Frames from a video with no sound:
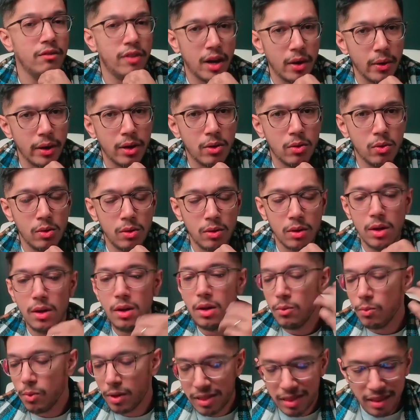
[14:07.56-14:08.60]
Very
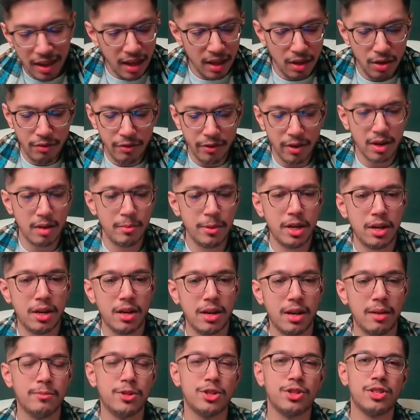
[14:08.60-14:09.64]
cool. Well, thank you for coming
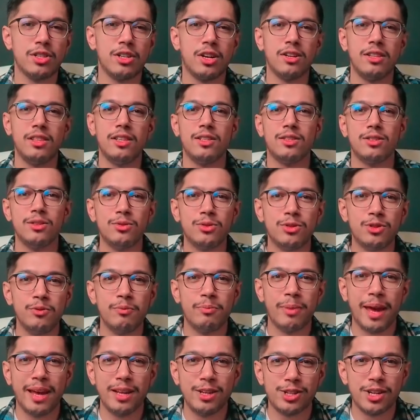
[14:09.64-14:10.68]
on. I'm just starting this
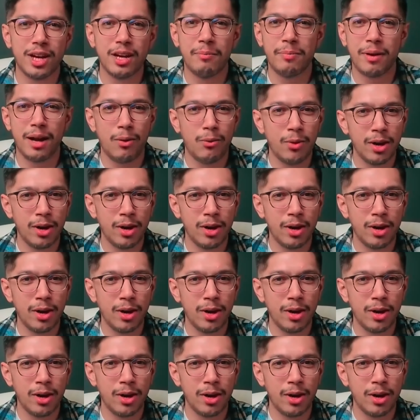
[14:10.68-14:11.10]
YouTube page up.